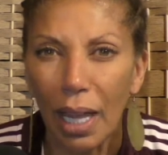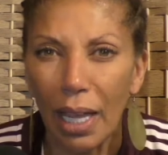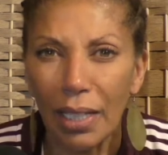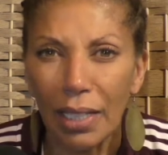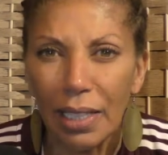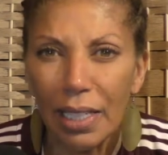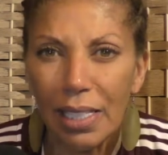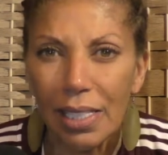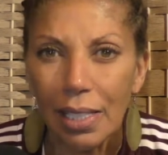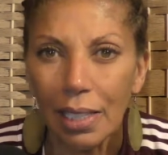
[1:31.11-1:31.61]
And
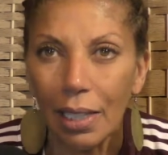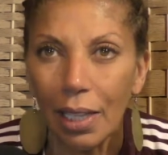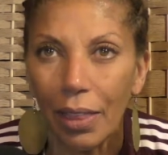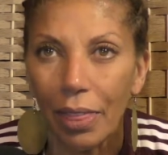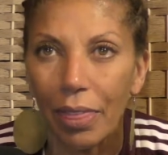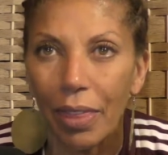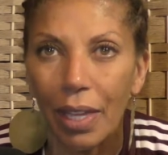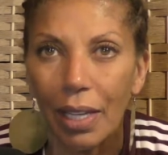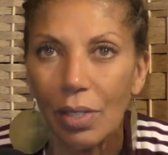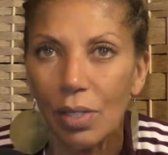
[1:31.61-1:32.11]
these little
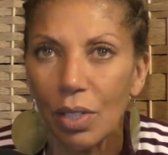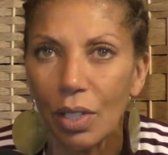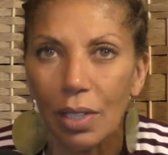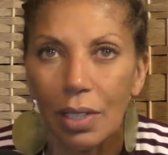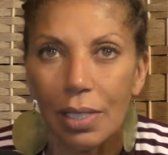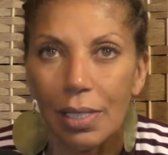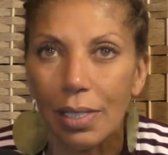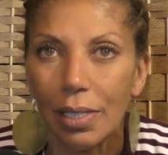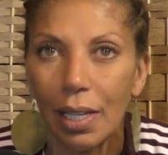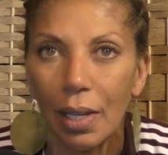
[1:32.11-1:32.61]
things, you're
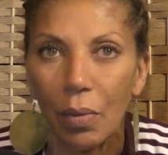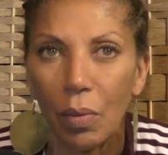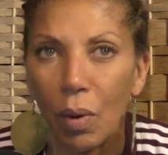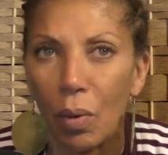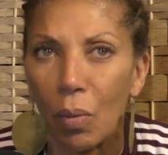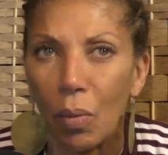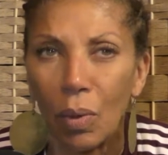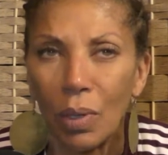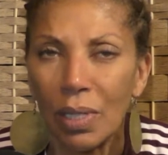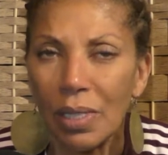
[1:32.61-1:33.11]
going to say, well,
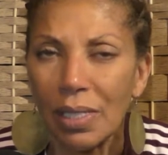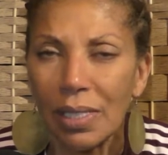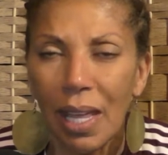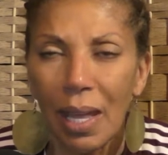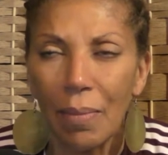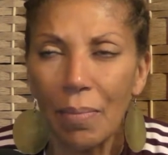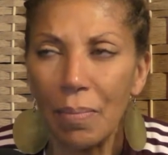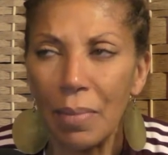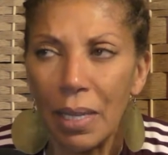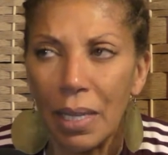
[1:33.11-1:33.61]
what does
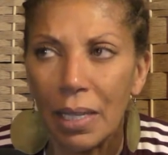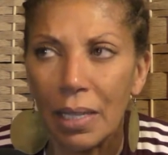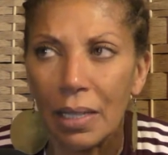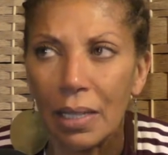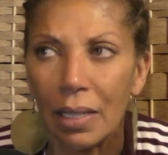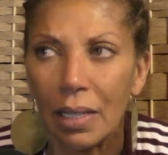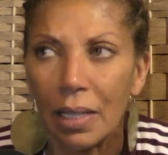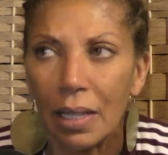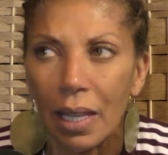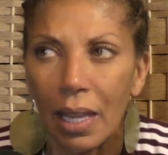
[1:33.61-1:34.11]
that mean
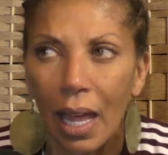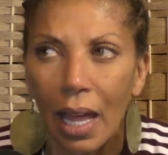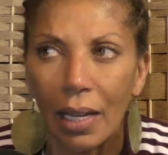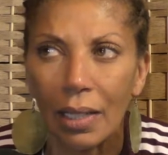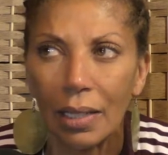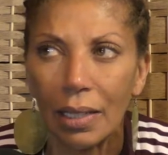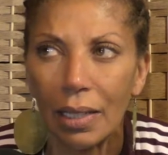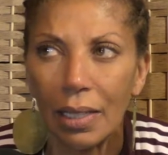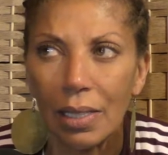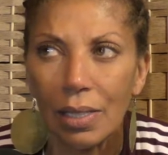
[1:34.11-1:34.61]
that
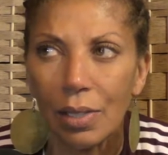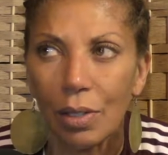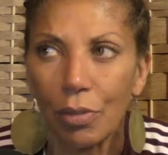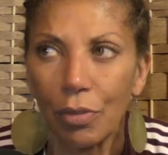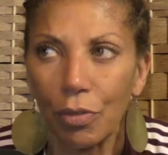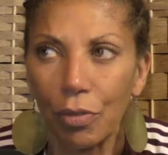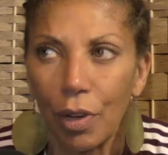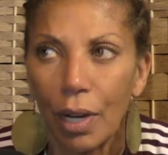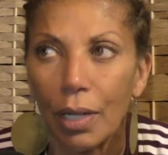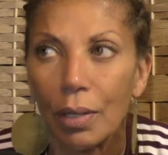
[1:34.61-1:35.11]
he's a
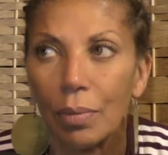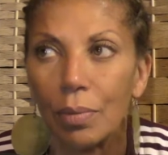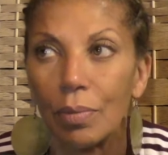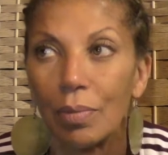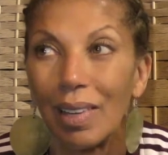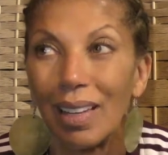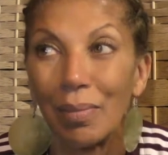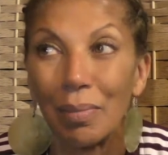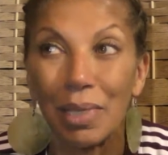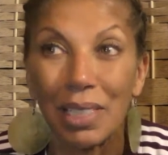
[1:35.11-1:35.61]
friend?
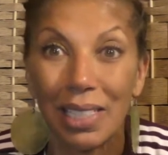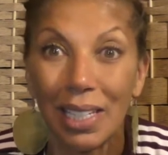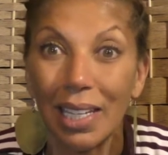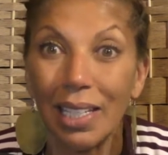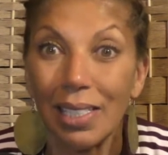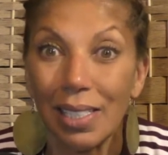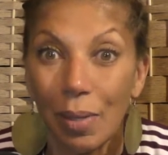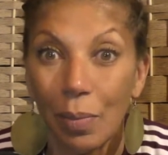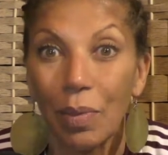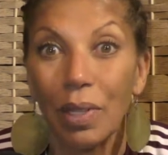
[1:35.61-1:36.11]
I'm going to tell you
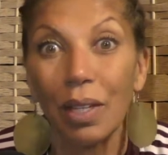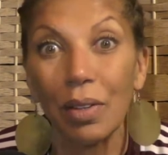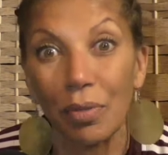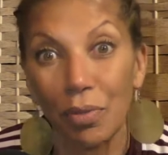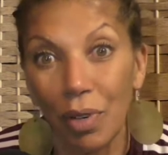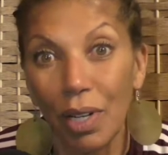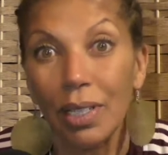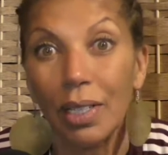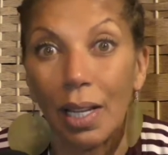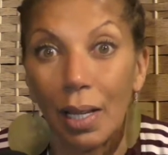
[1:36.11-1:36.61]
something. A
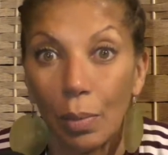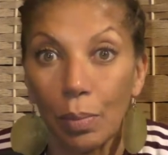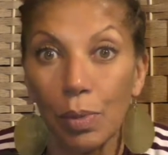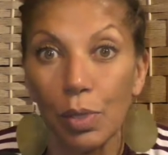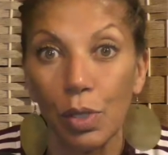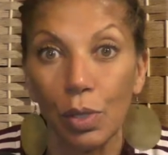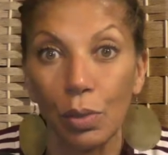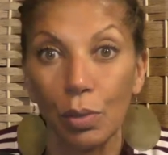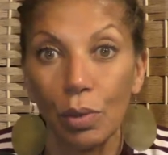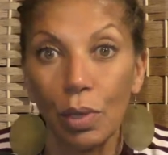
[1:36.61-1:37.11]
friend helps
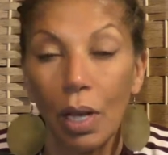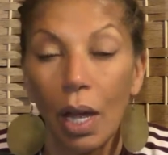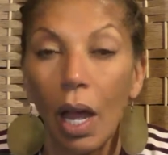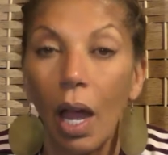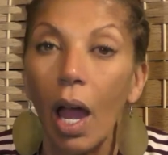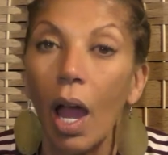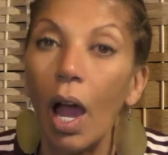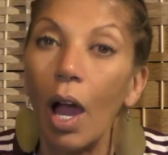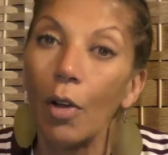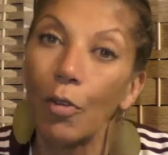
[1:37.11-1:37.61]
you.
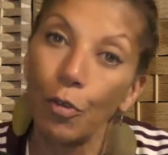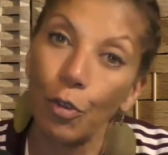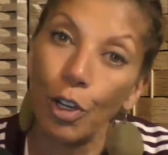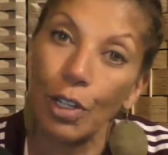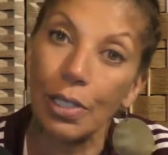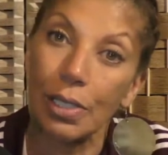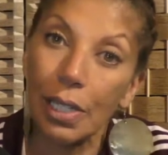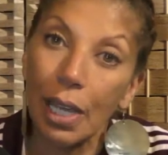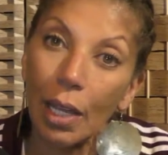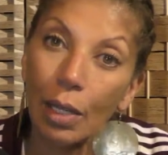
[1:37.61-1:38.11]
A
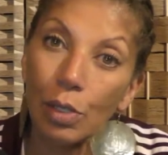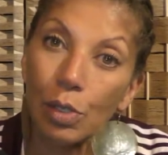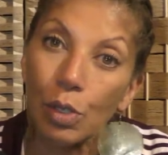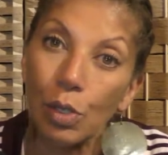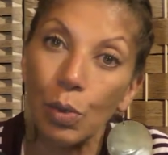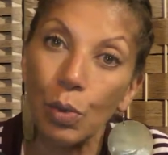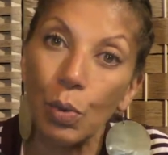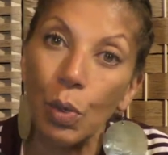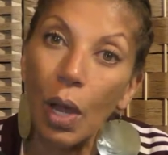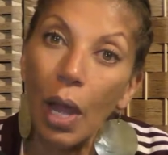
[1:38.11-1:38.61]
friend tells
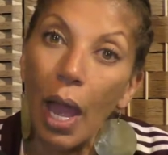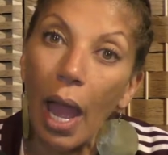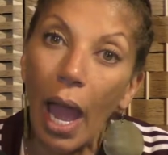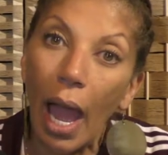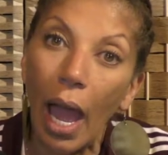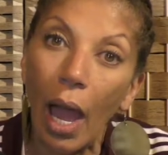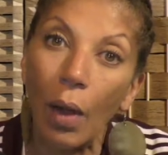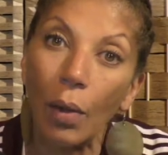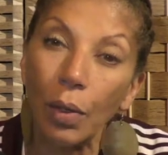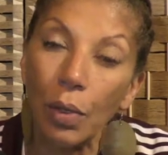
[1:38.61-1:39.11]
you
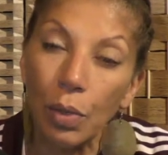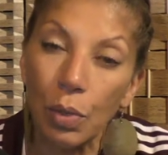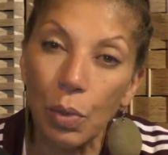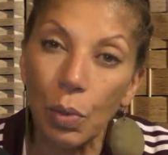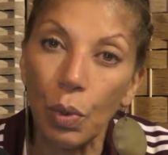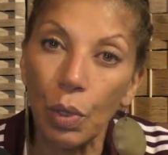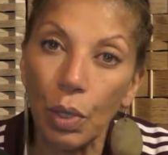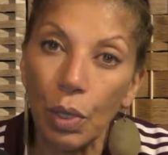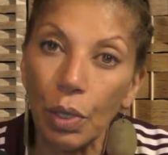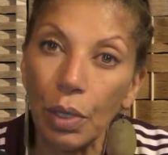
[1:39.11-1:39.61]
how you
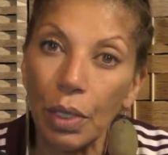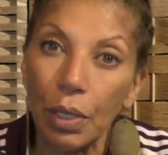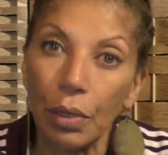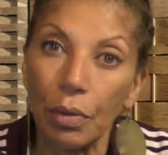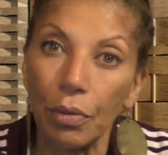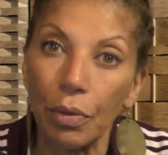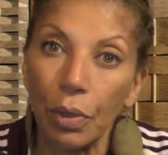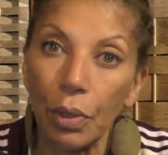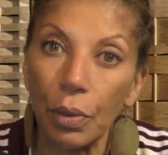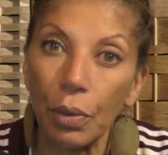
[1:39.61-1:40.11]
do a good
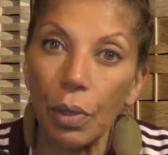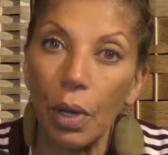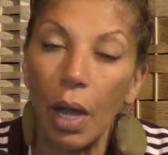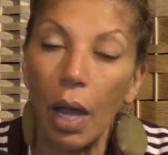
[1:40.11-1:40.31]
interview.